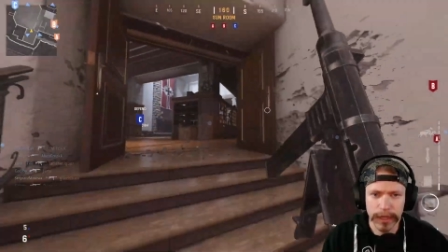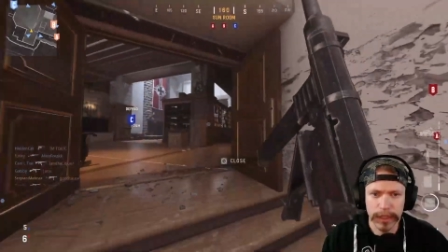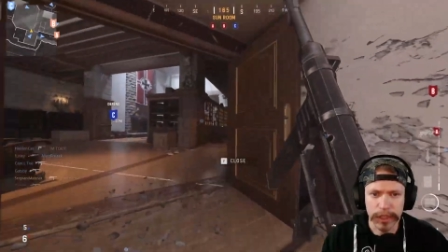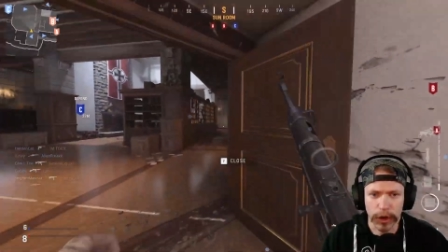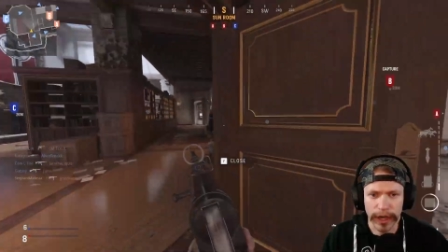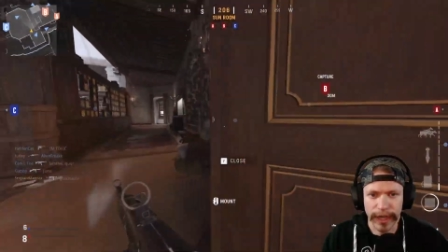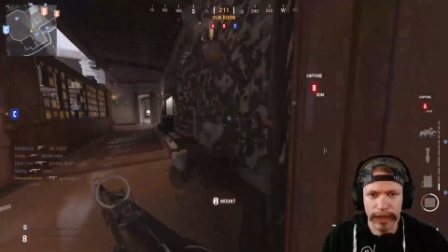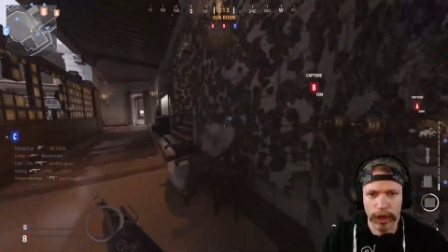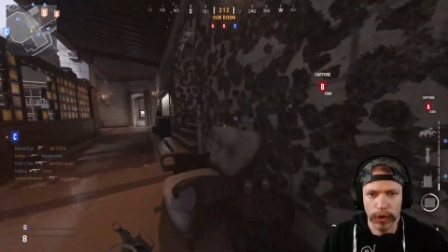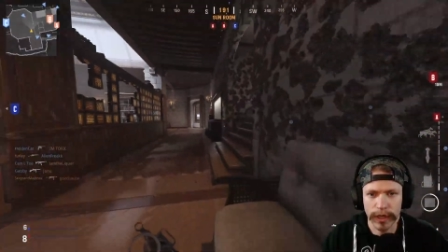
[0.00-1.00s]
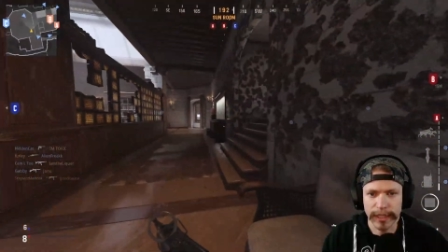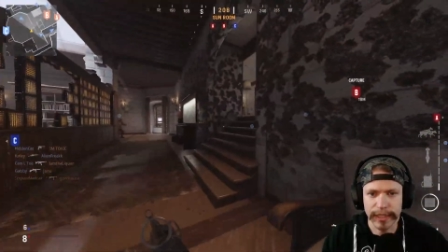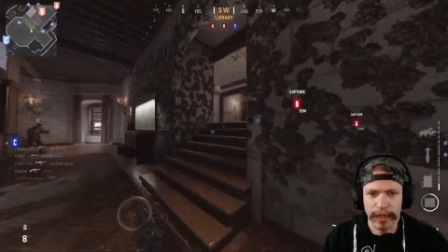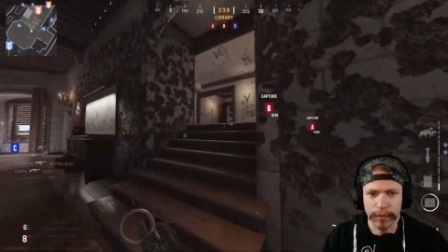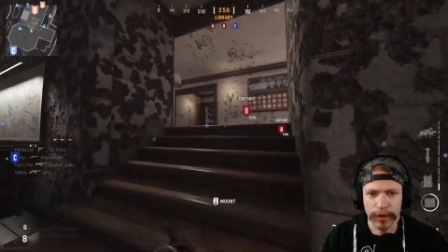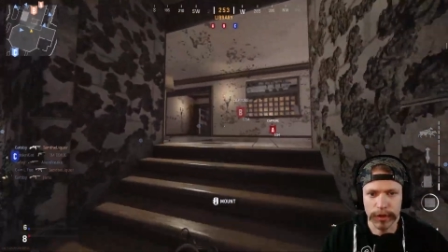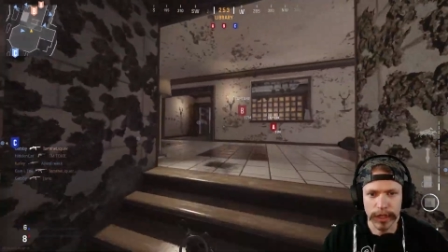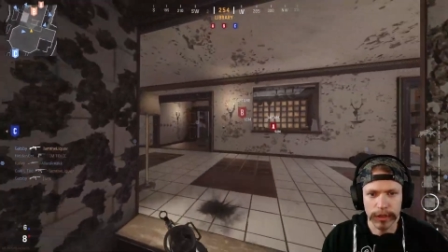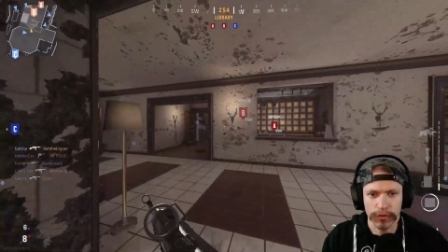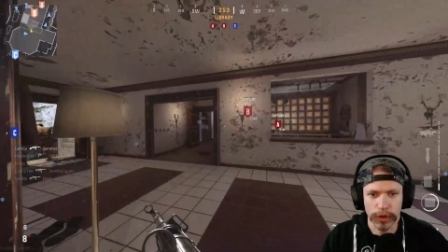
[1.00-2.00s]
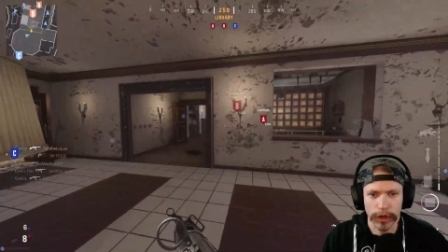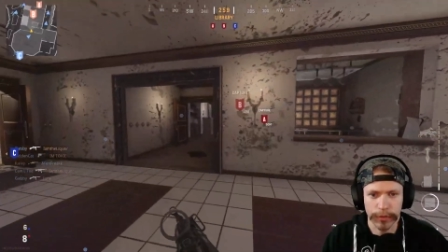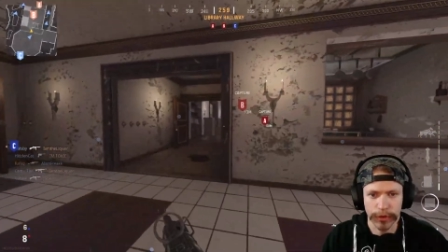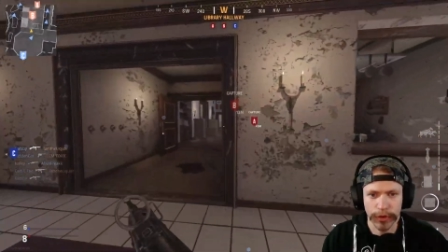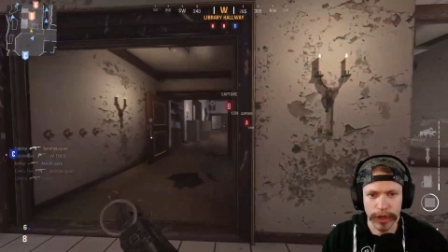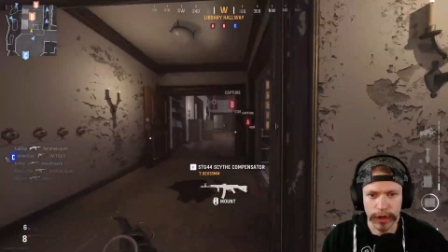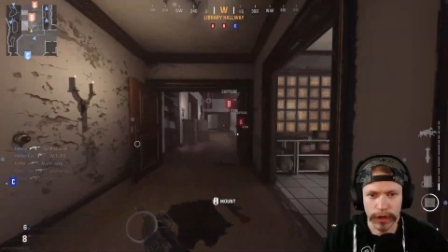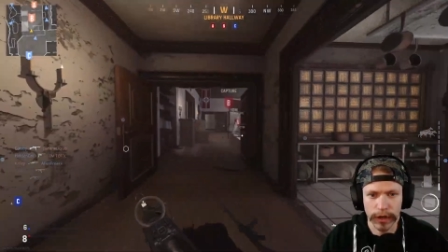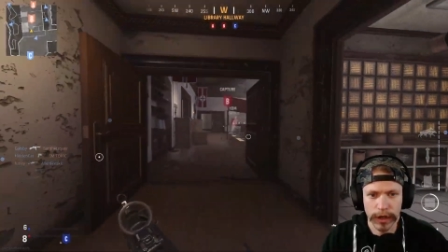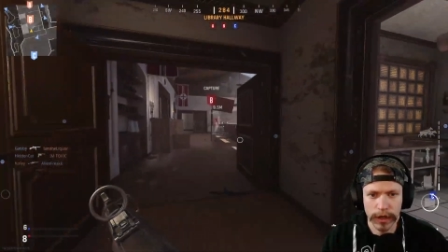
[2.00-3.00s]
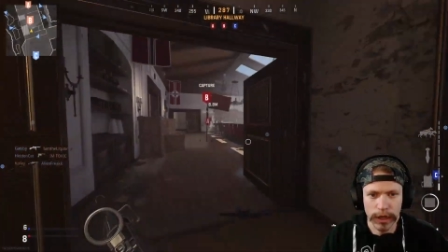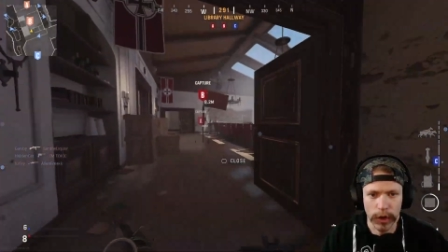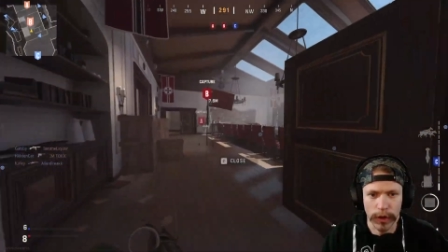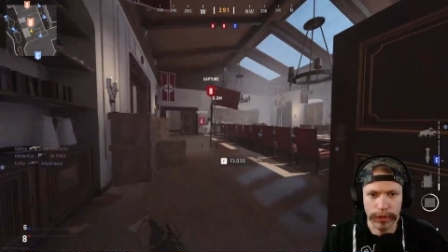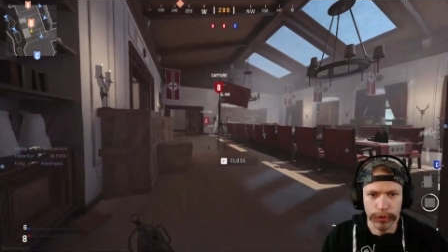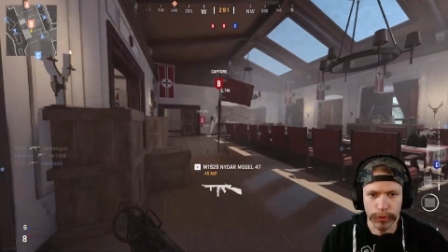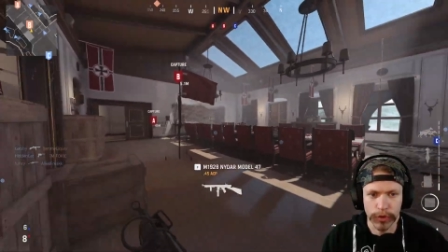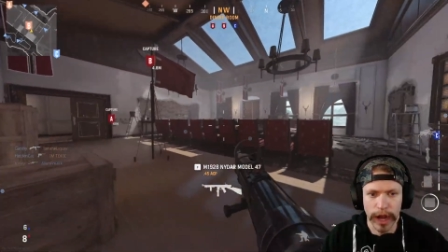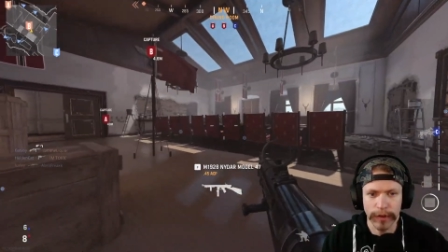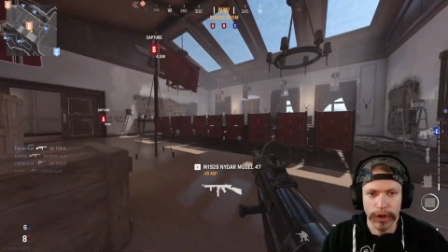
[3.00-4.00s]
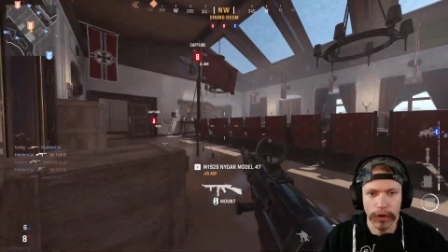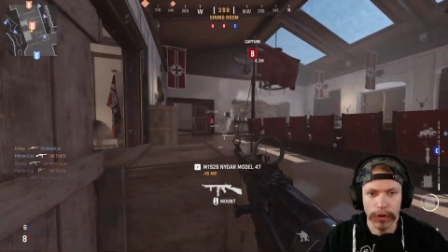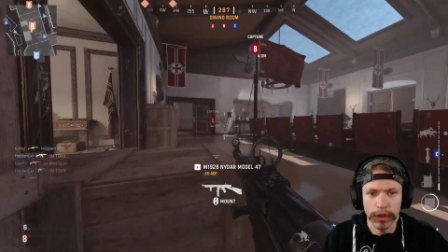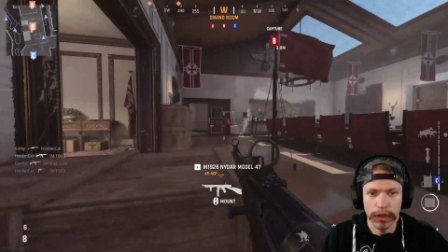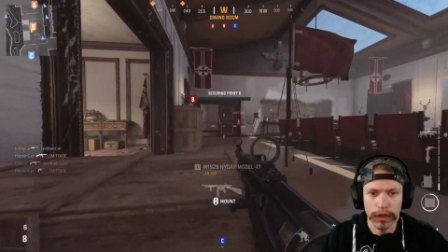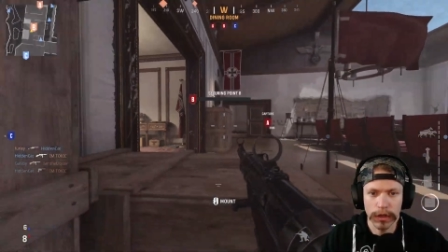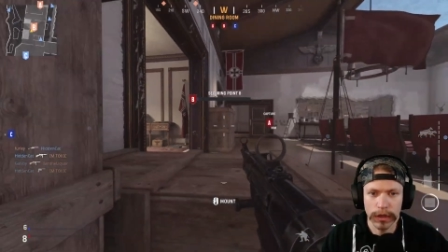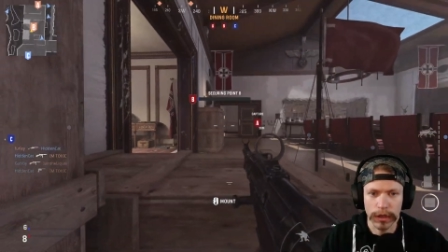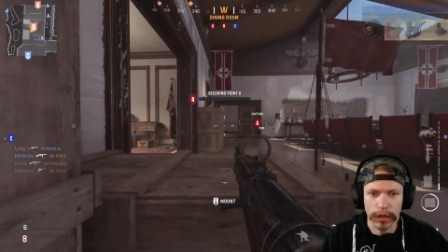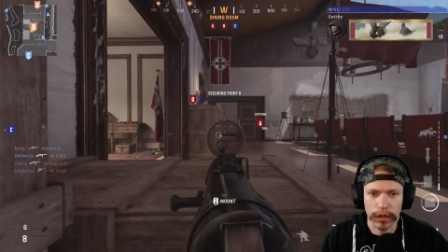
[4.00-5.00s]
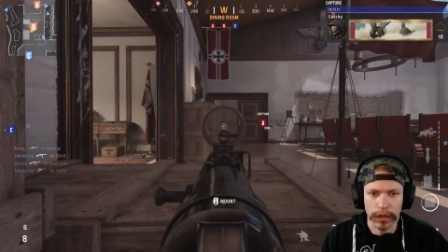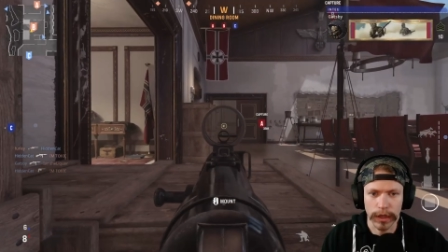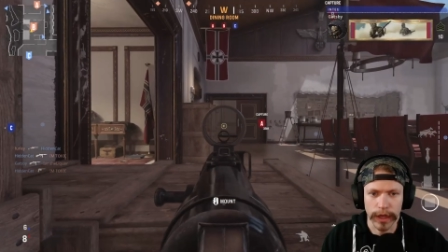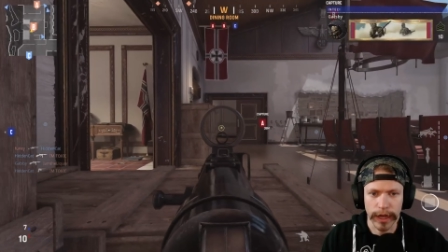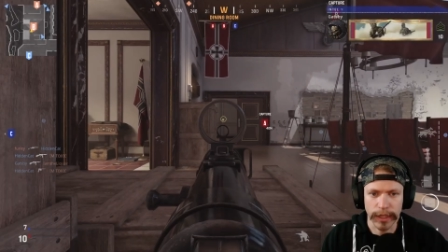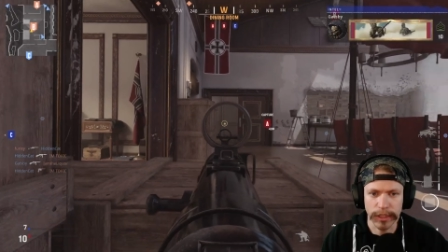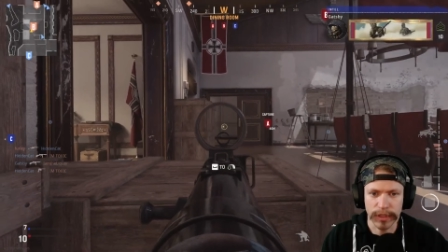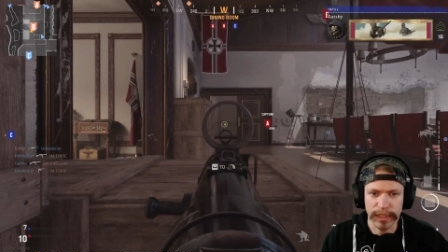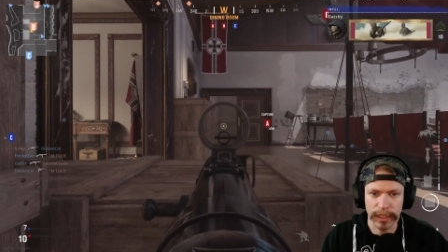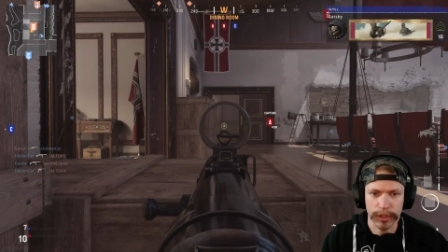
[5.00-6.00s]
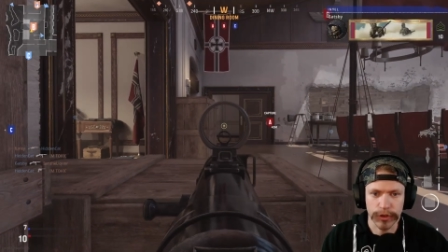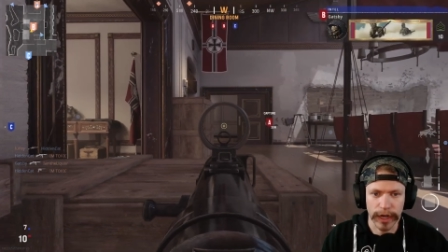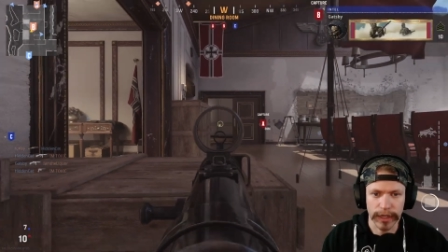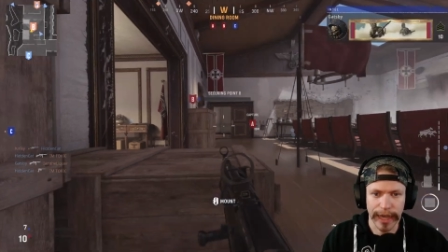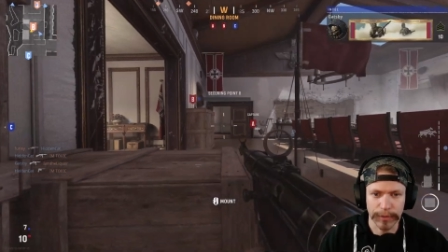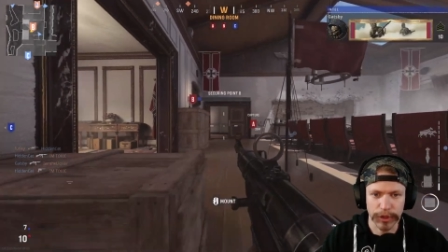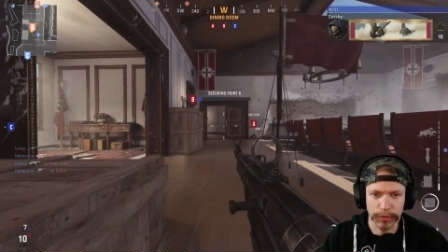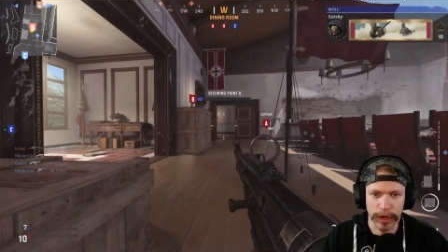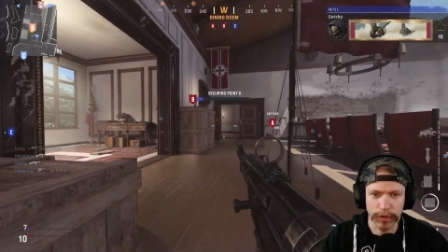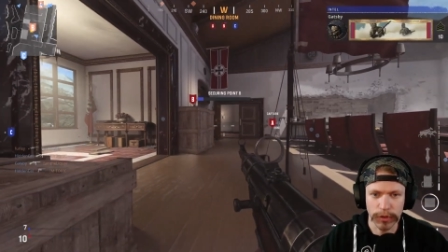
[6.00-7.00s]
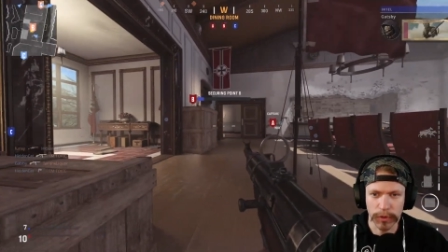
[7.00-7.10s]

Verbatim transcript: So I can go inside the building, run up through here, go in through Bravo, and then as you can see, try and capture Bravo as